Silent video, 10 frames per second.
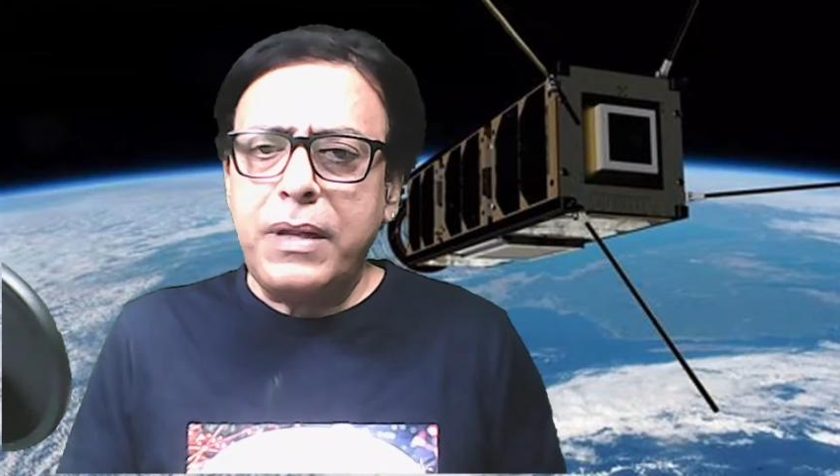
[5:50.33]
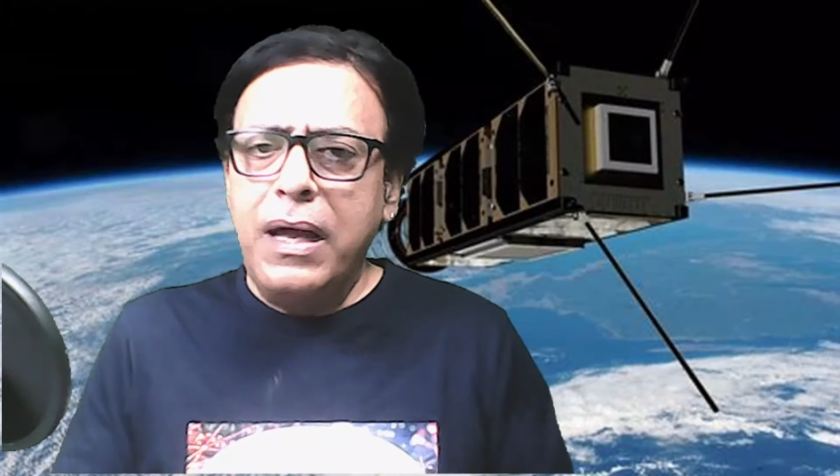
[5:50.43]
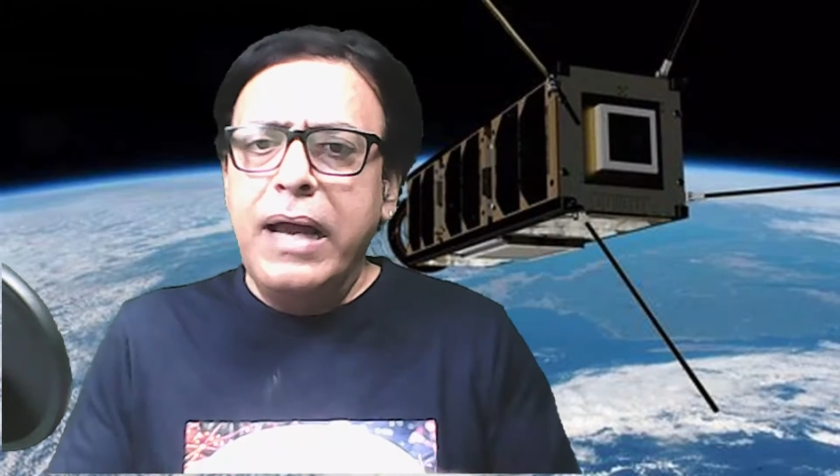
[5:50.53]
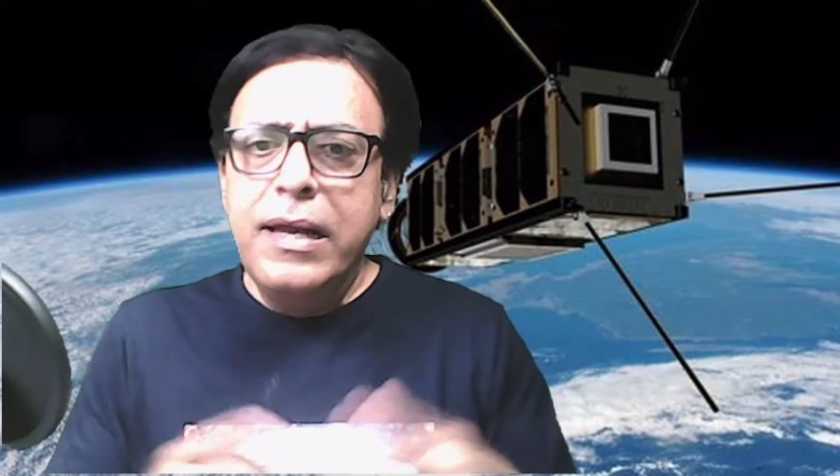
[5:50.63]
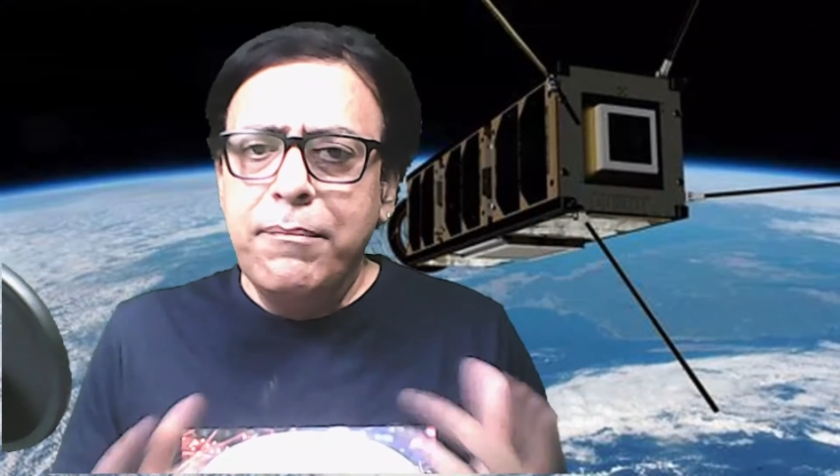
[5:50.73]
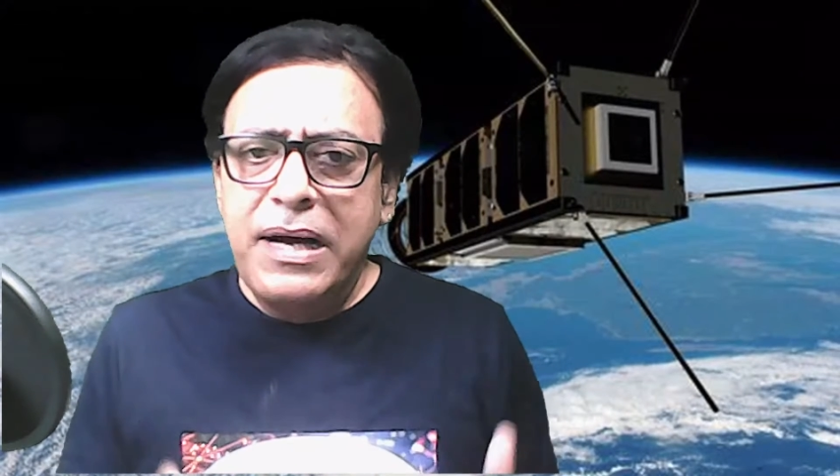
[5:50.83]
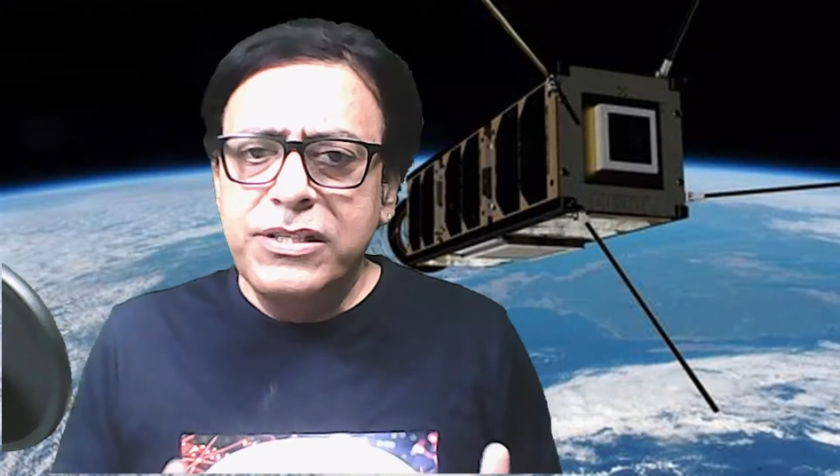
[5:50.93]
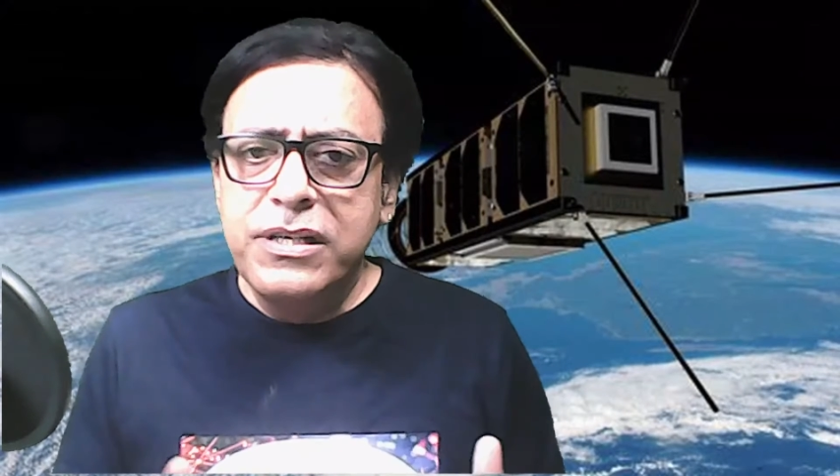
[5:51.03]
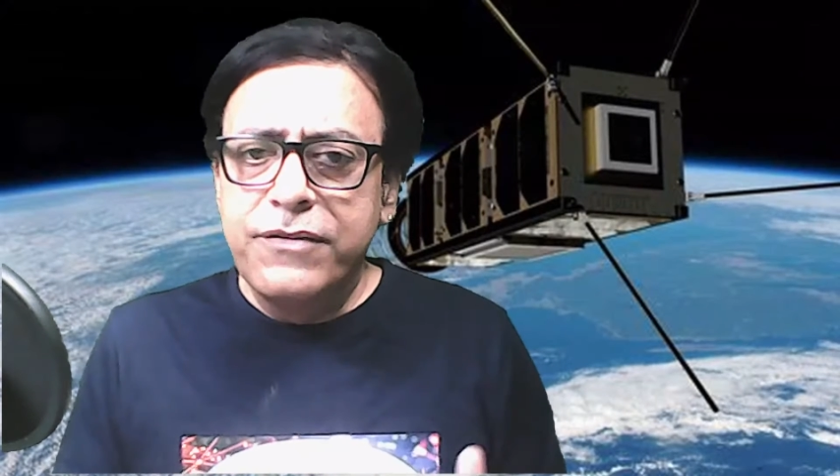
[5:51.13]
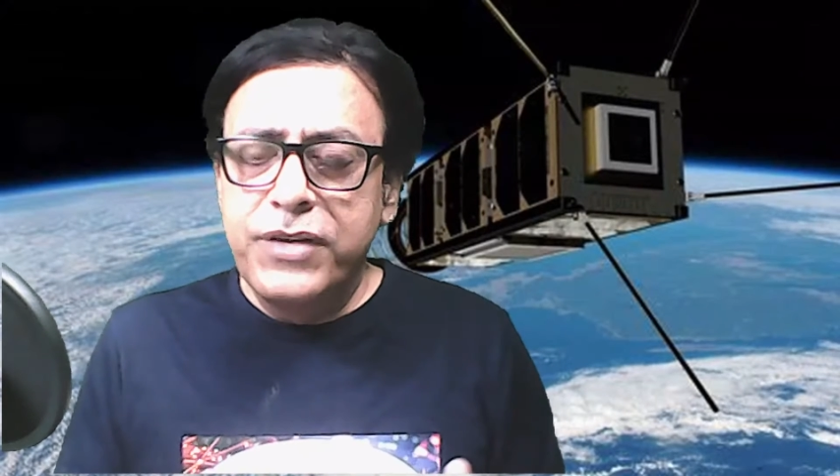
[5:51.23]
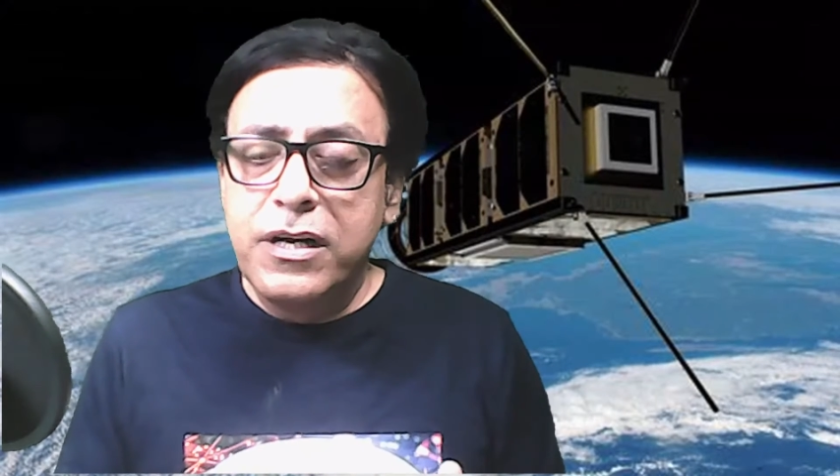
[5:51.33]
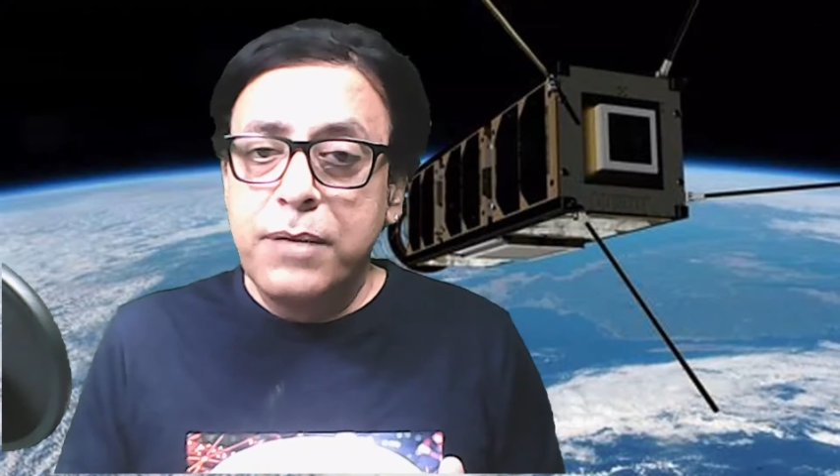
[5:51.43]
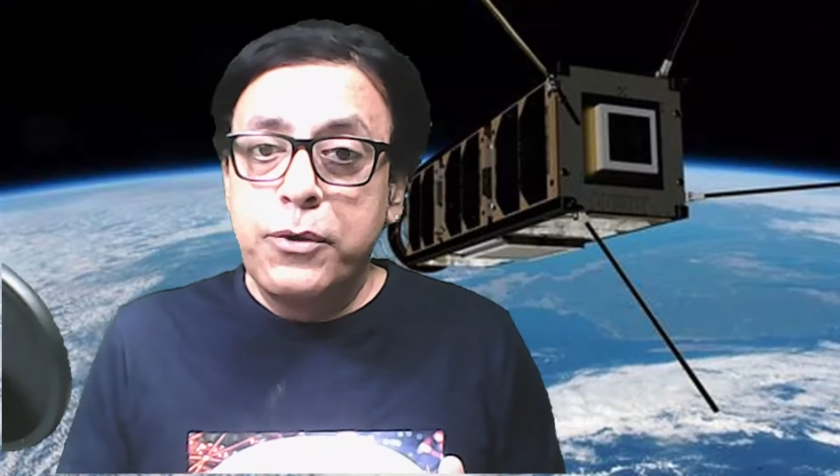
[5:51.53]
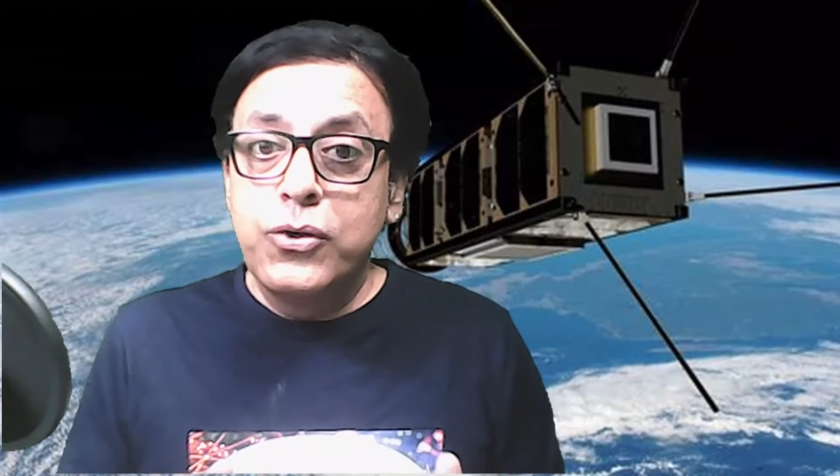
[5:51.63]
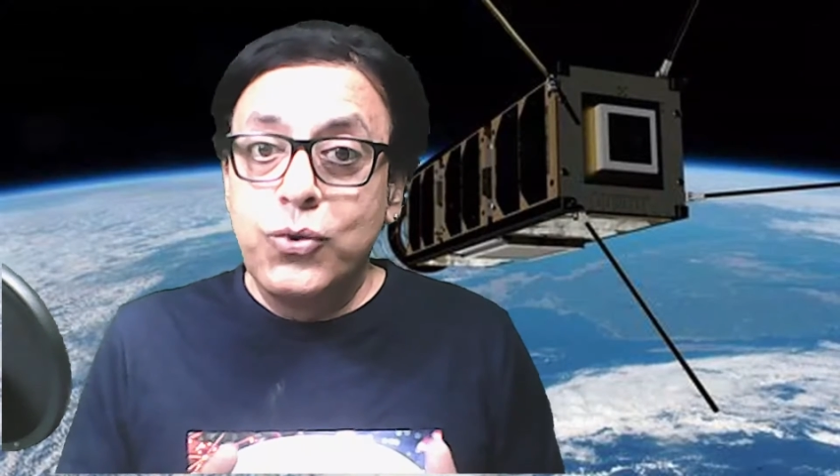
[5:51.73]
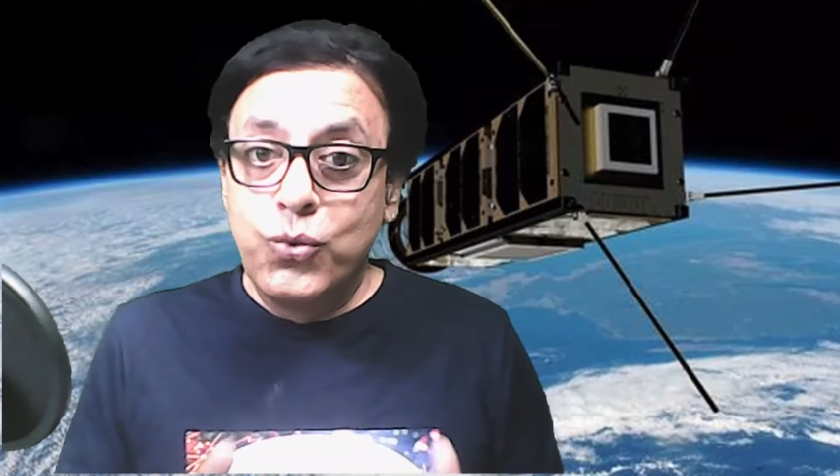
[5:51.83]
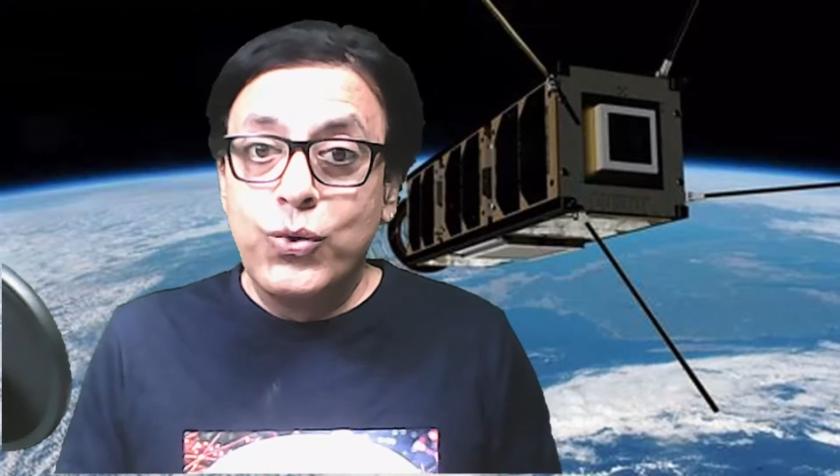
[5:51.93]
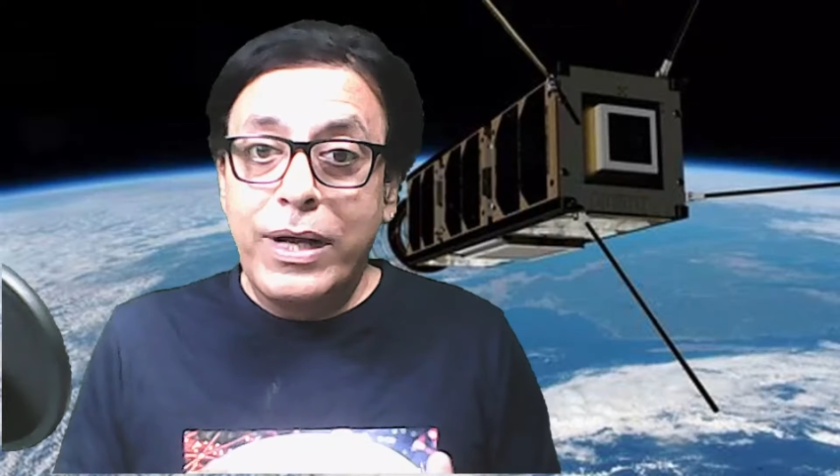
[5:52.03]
And imagine if they're able to do